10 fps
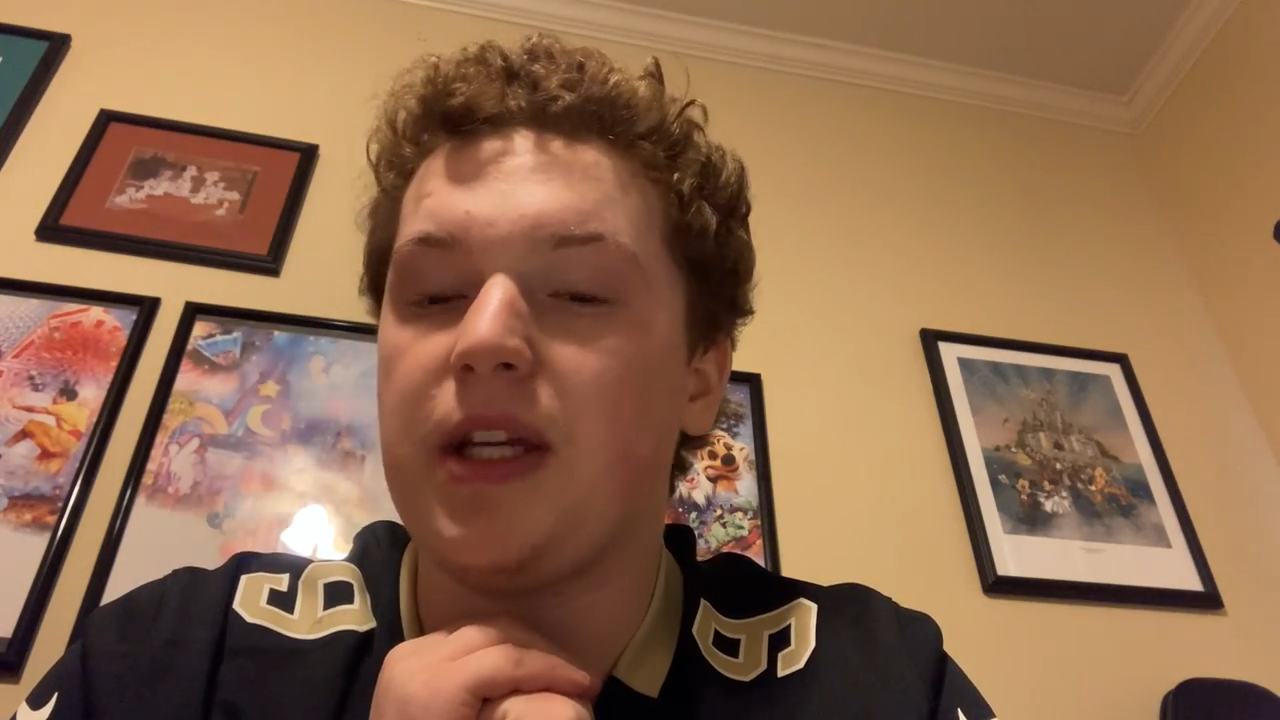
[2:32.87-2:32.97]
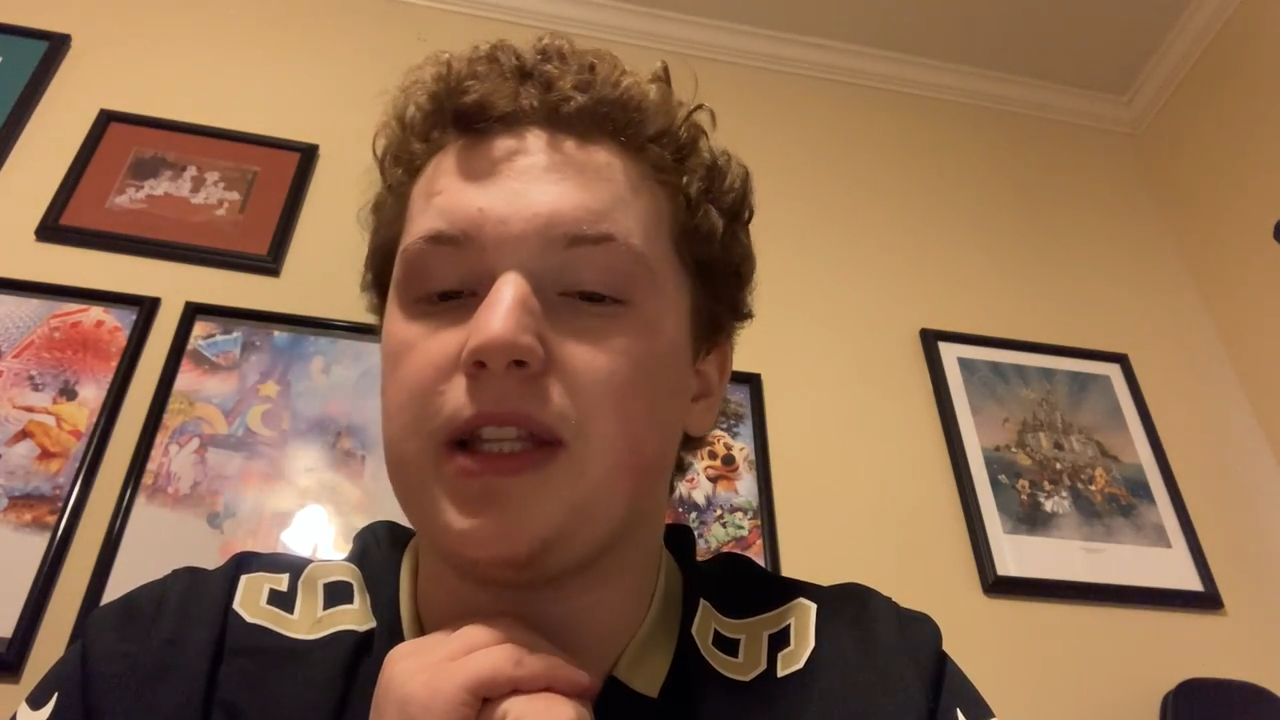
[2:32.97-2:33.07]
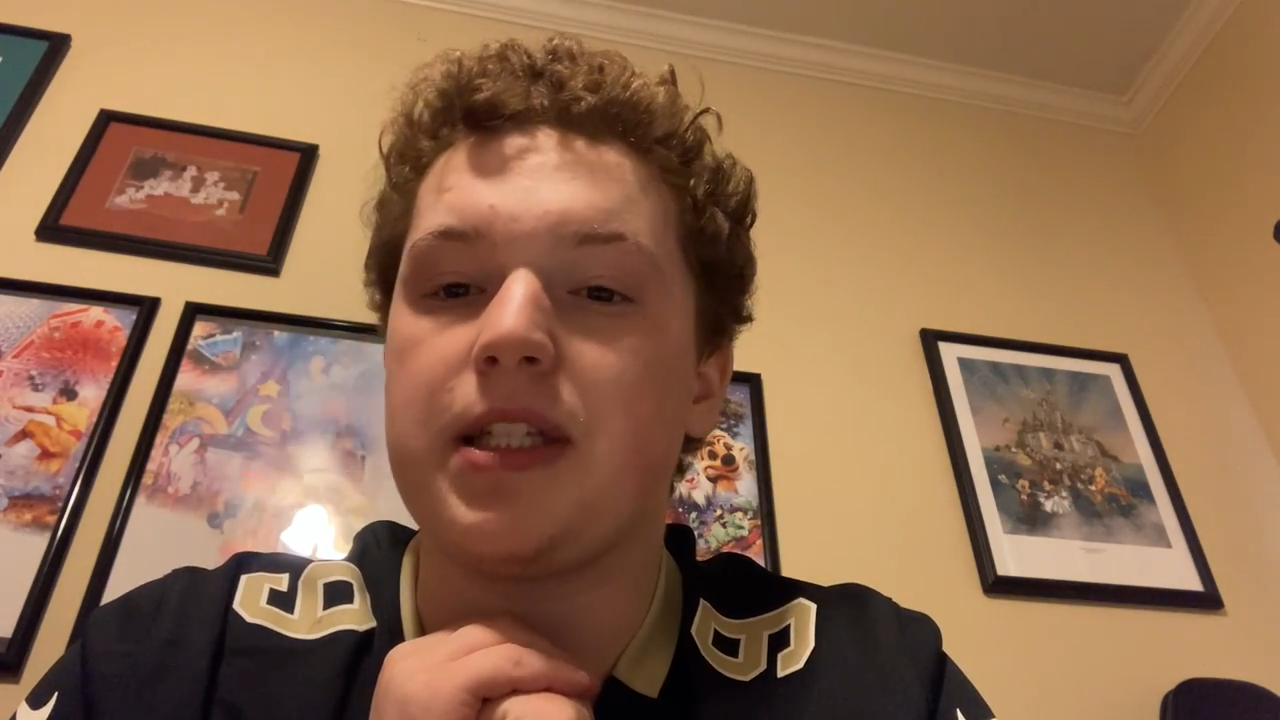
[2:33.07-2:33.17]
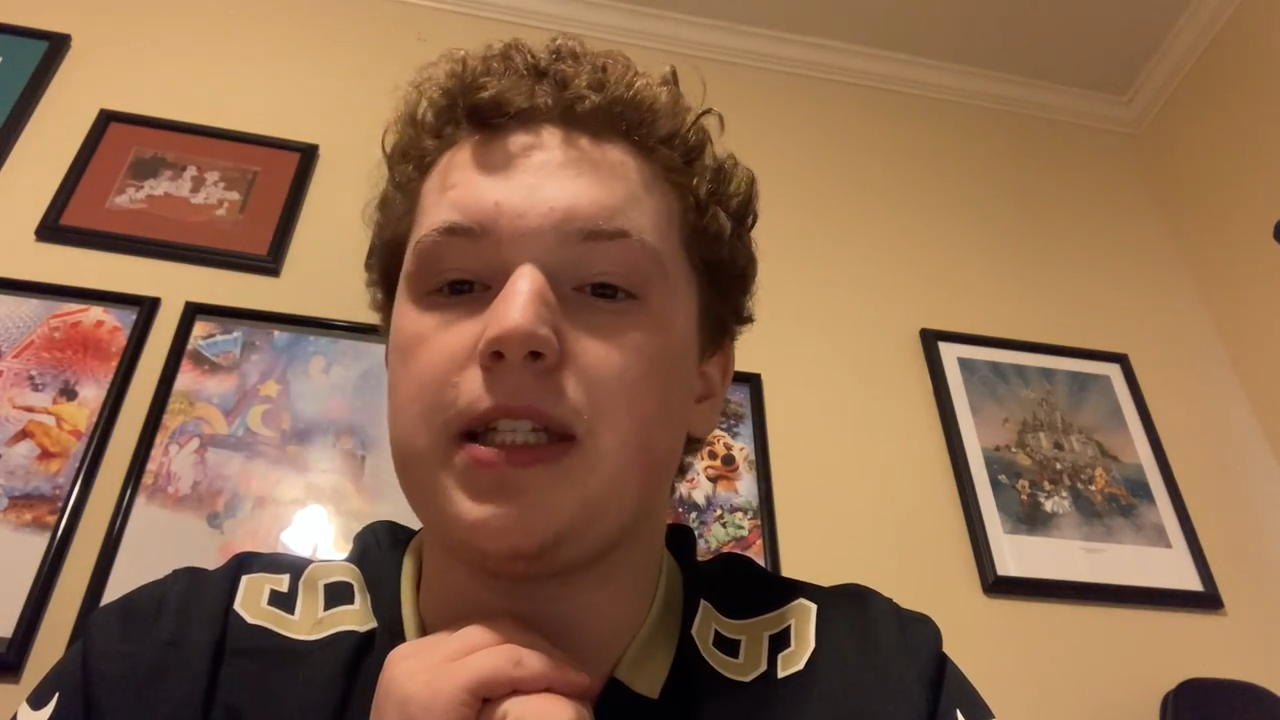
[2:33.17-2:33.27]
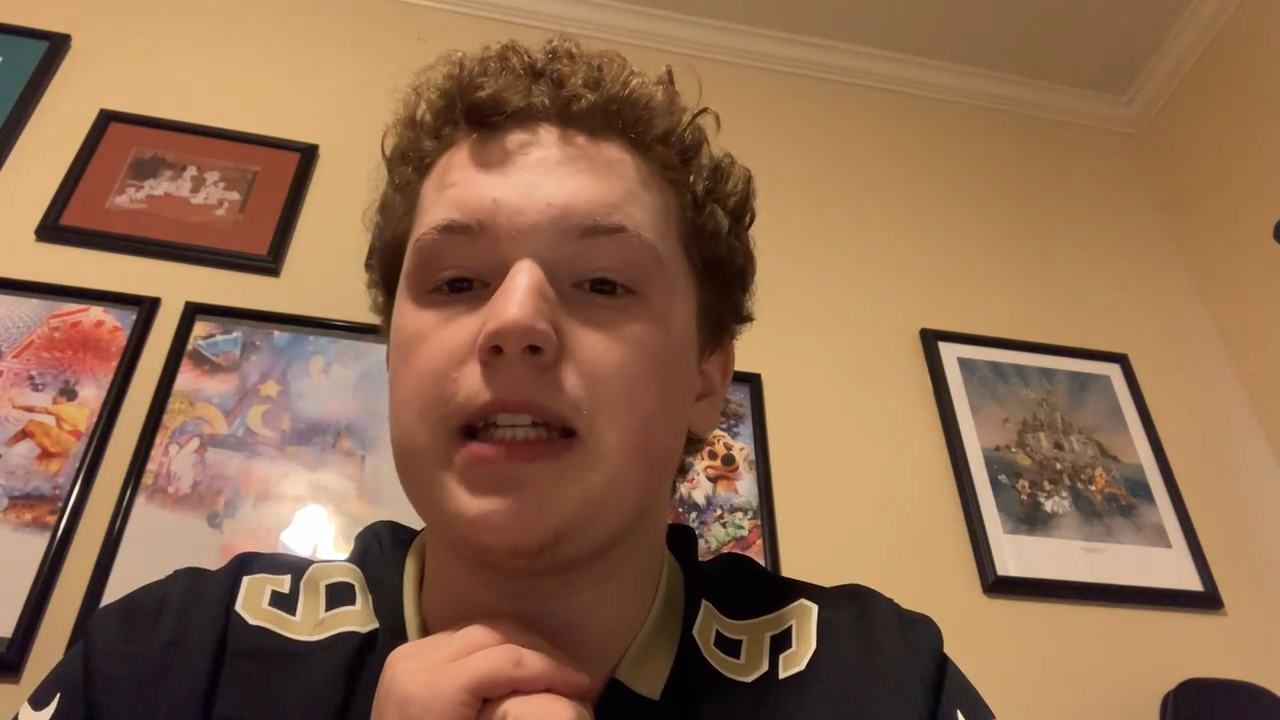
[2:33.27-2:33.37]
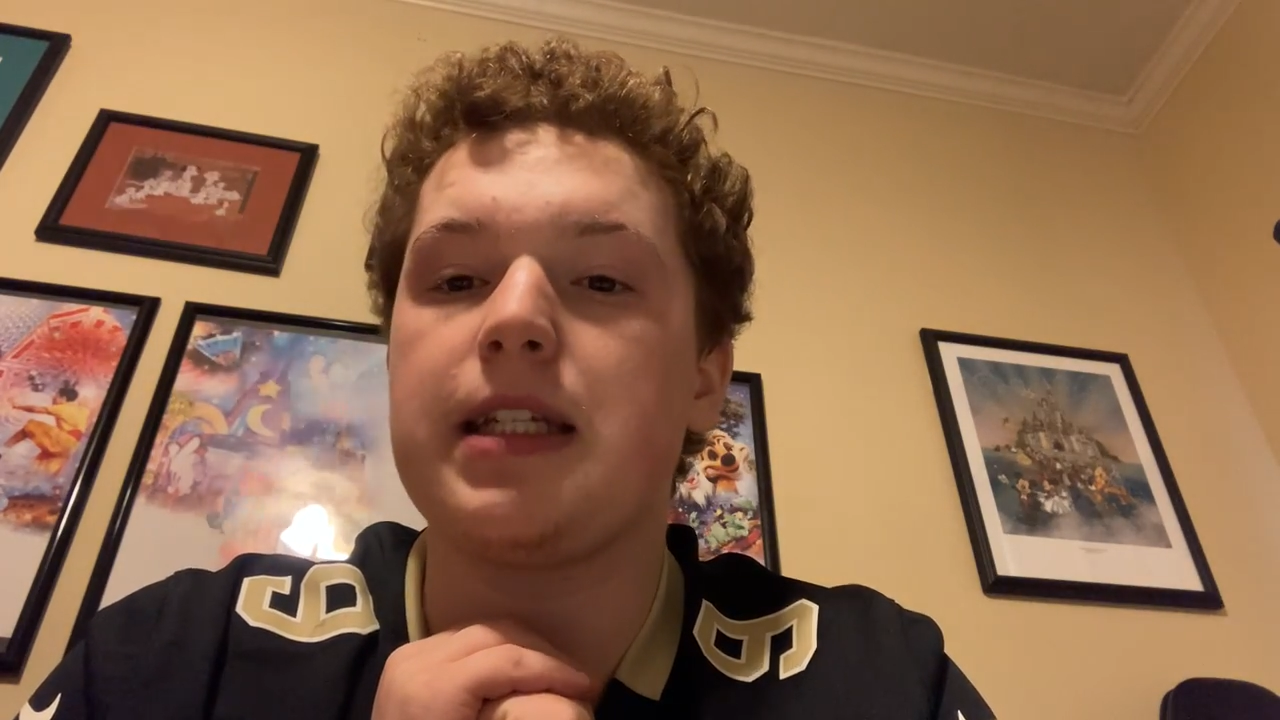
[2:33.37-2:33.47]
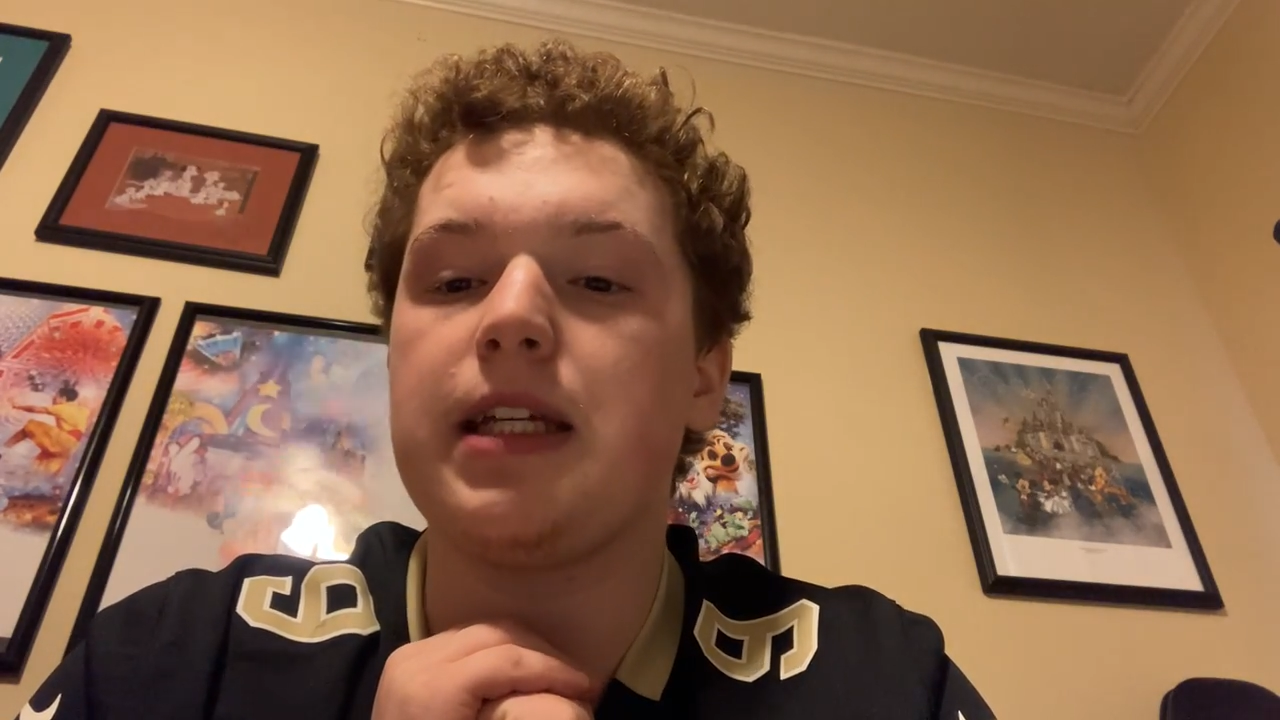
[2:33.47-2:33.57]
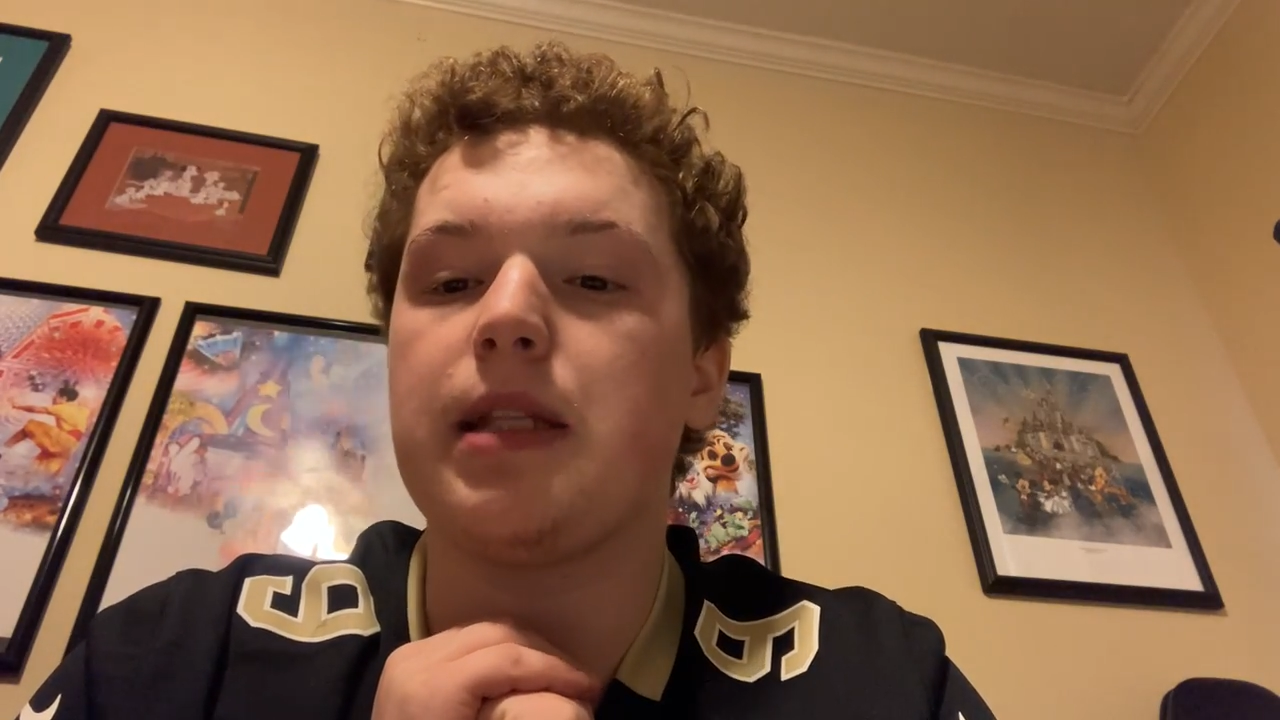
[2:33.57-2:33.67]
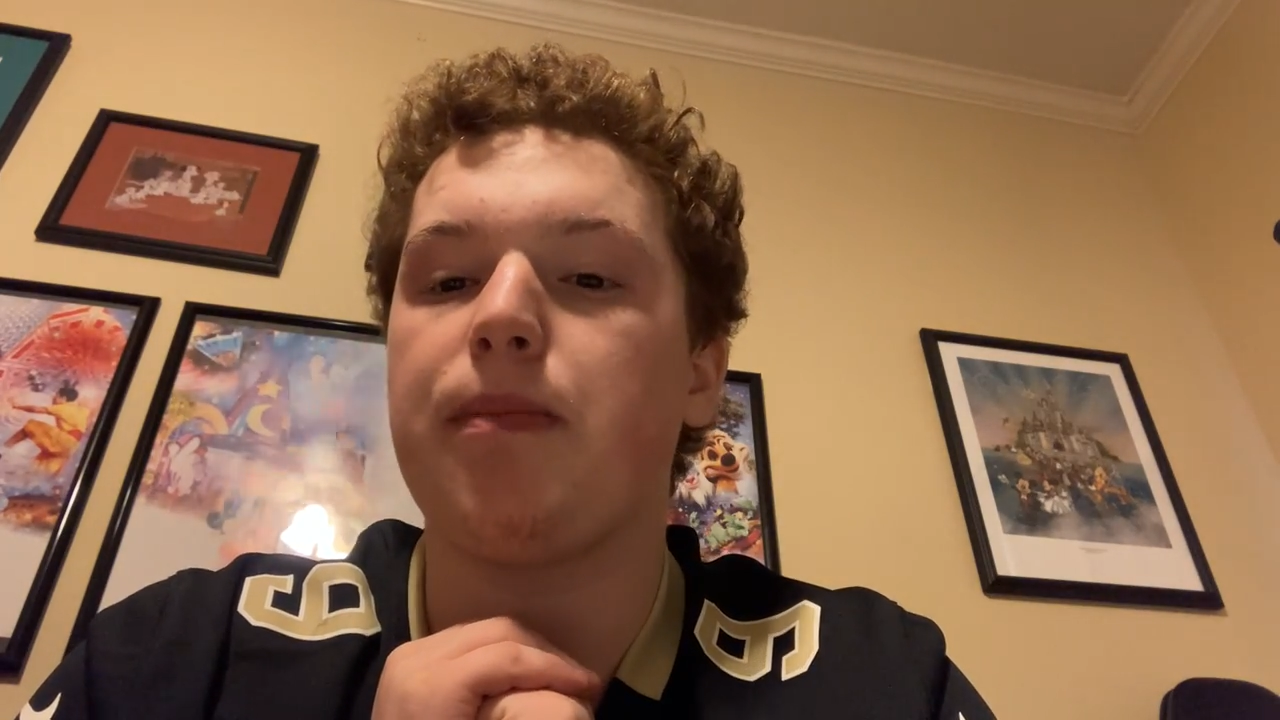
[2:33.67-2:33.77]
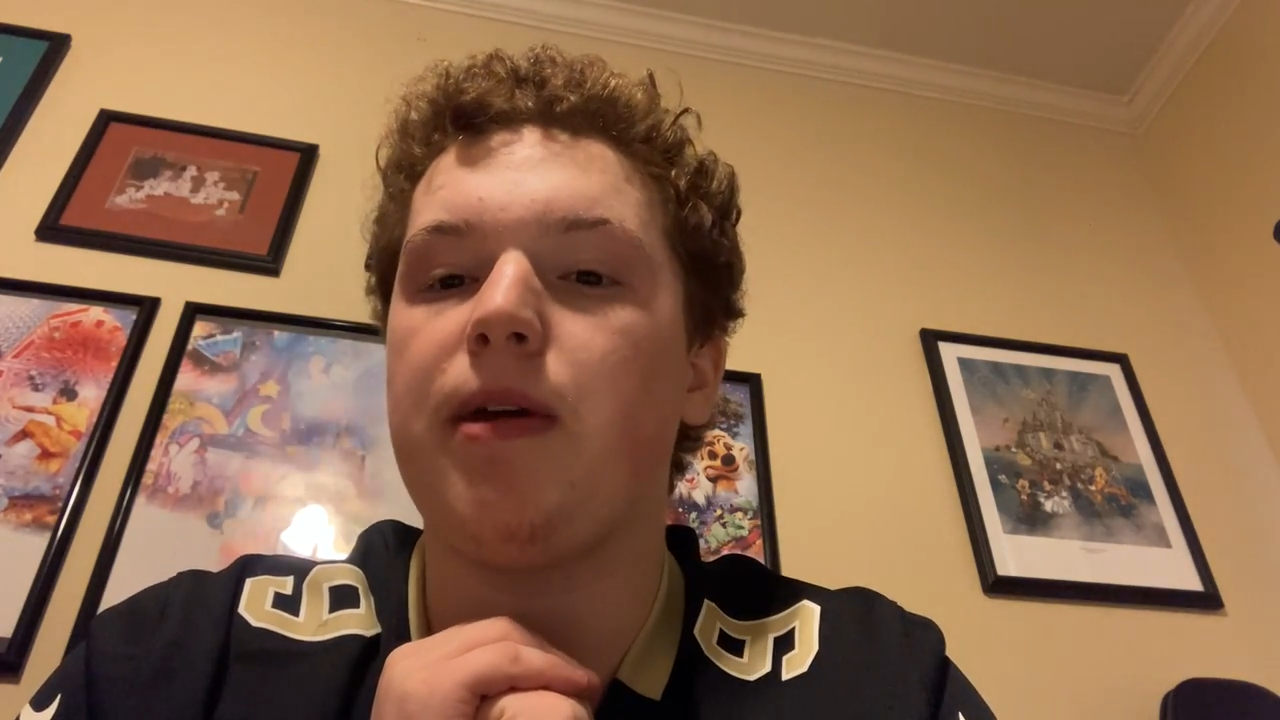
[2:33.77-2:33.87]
At the 60th